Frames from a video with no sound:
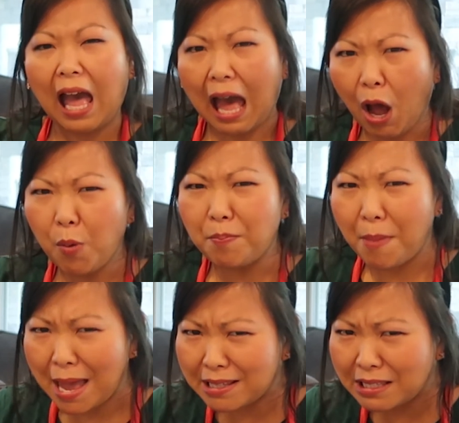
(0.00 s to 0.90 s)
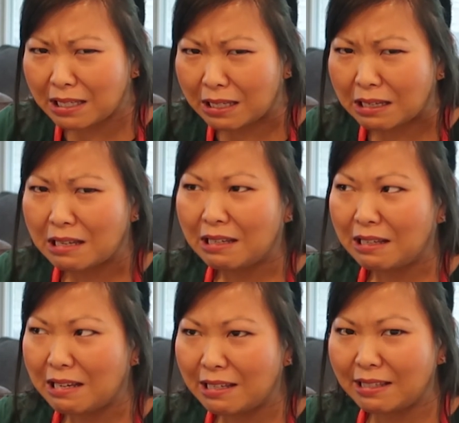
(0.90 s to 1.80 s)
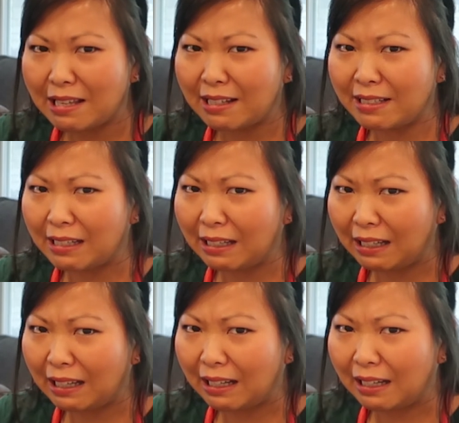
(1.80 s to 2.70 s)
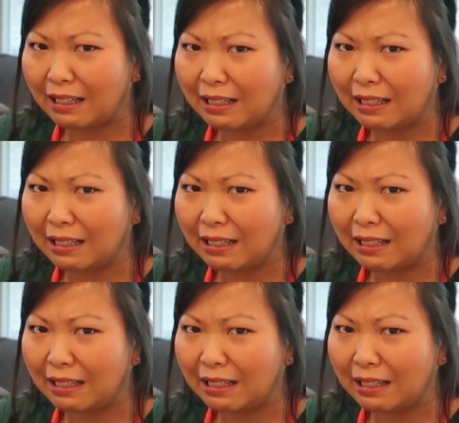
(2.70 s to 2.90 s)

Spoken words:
how messy is that to eat